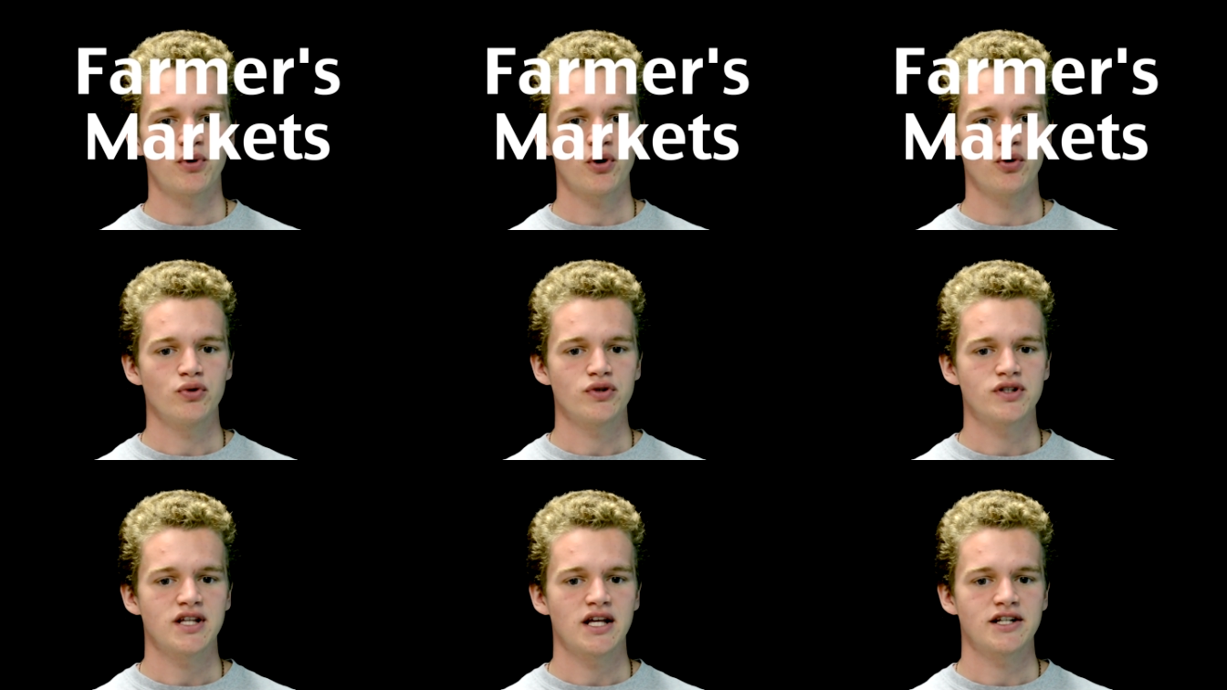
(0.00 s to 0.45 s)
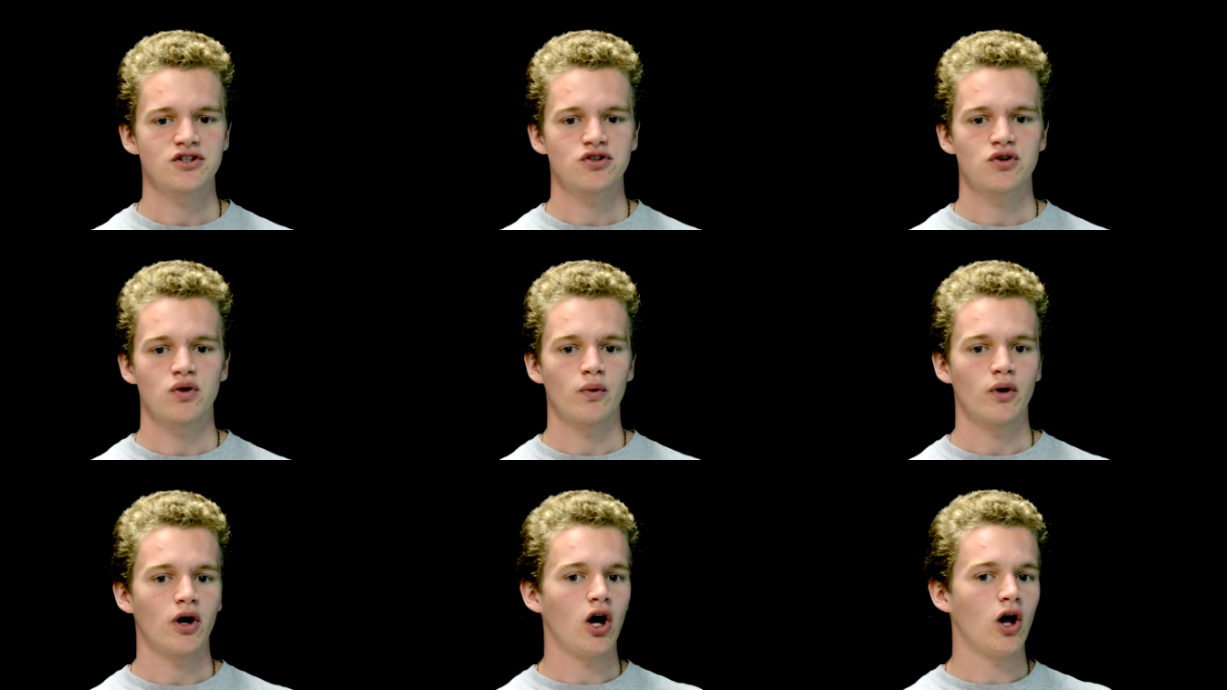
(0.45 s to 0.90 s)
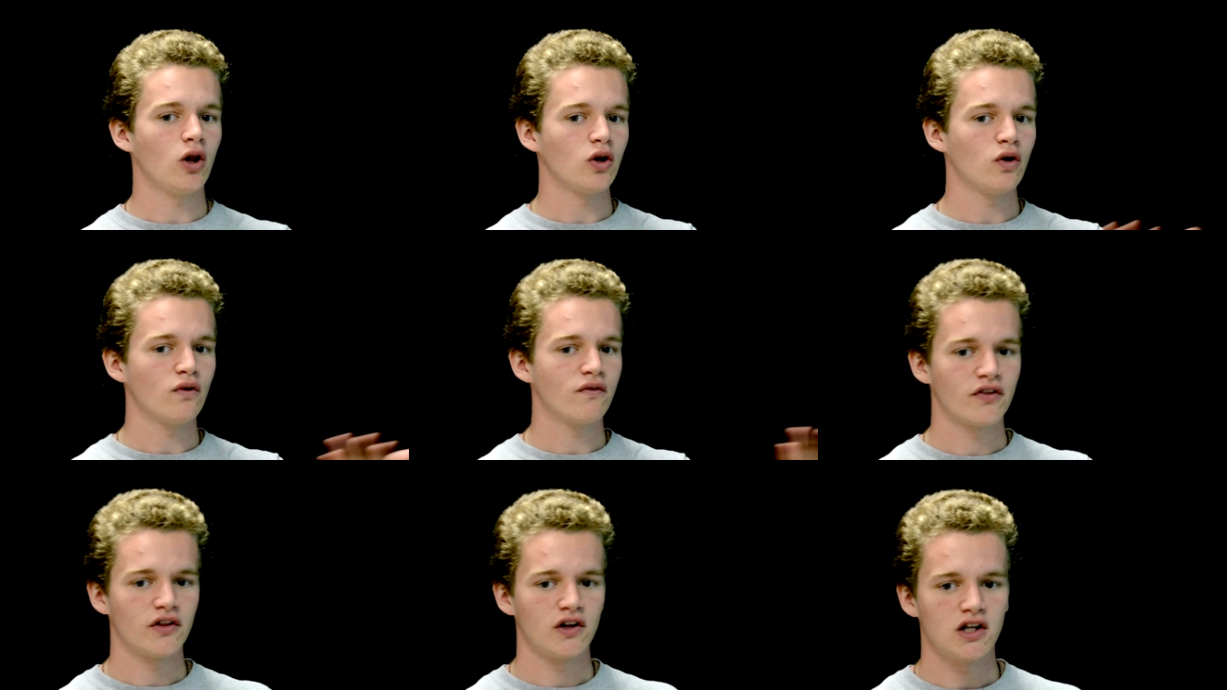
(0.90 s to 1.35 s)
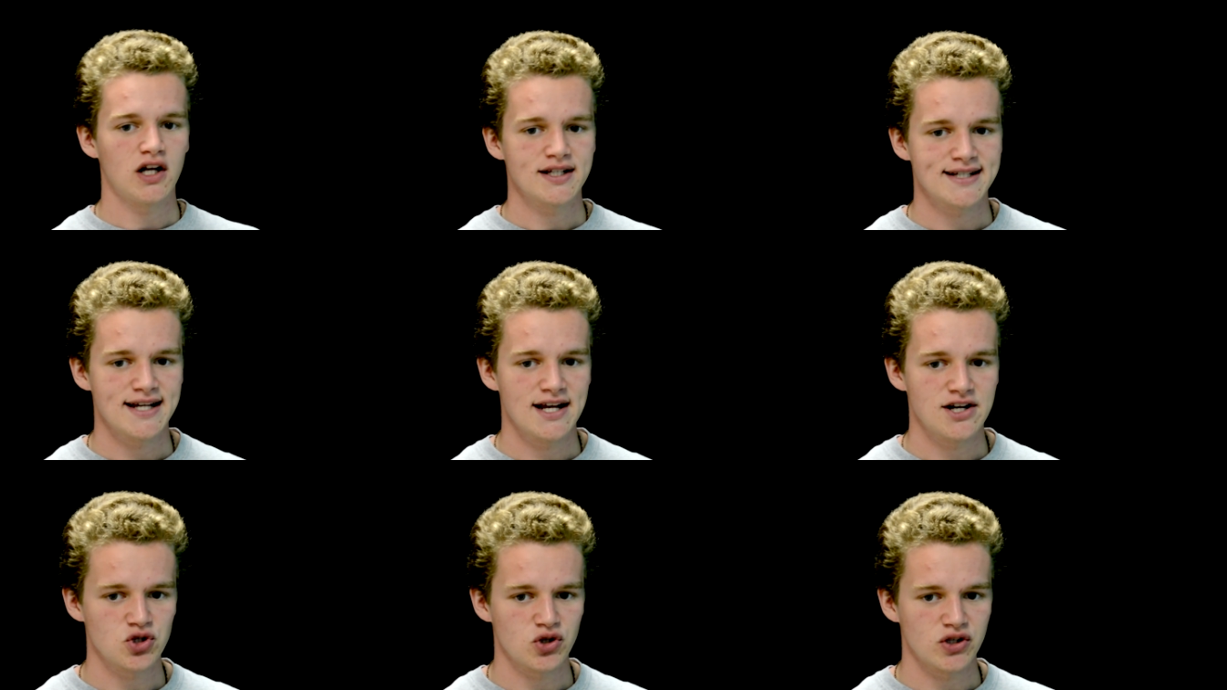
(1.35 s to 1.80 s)
produce that is grown all over the
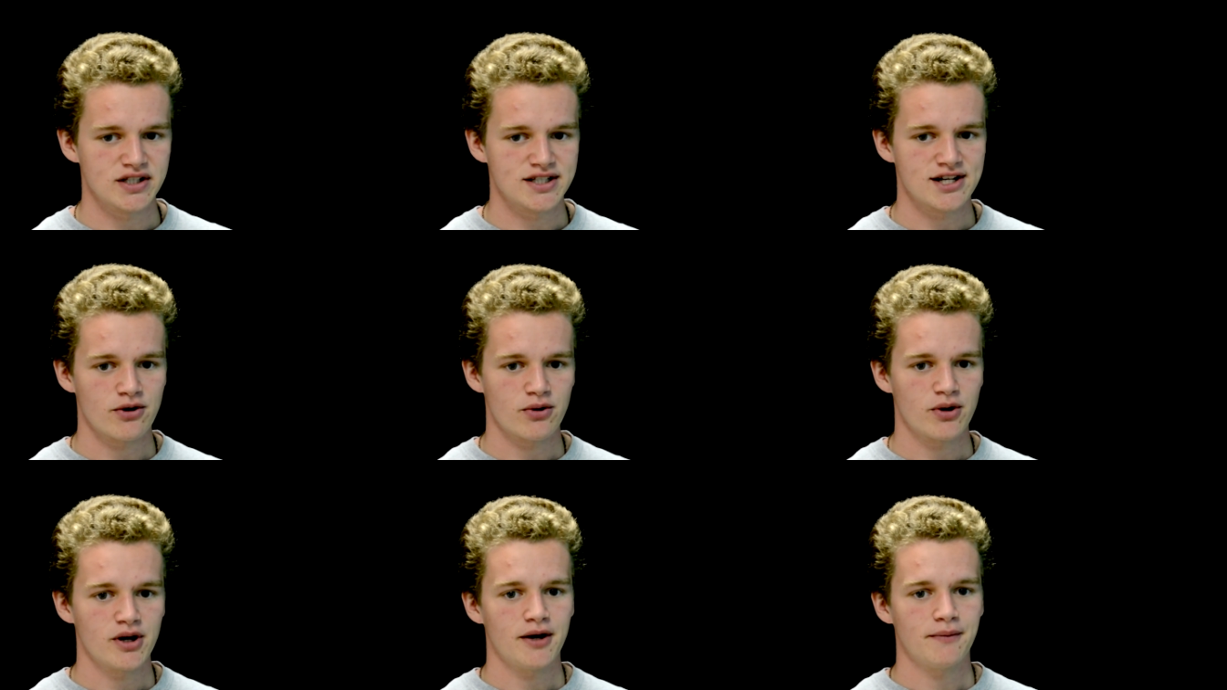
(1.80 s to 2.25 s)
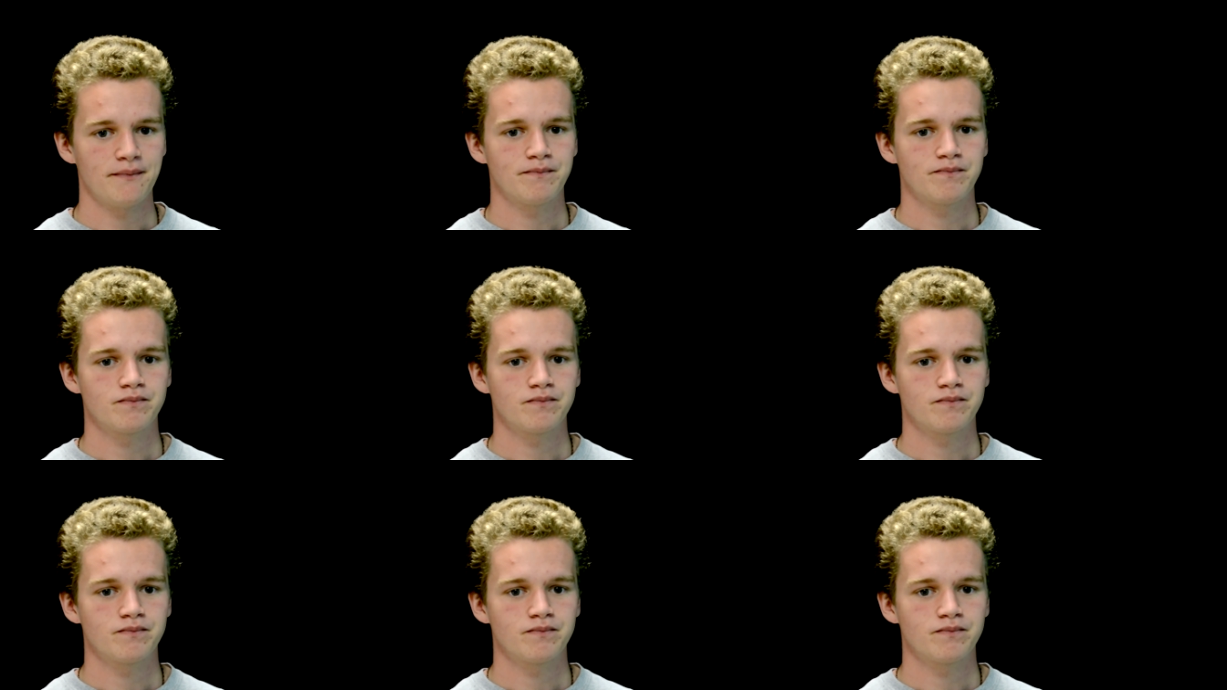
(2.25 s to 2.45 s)
Los Angeles area.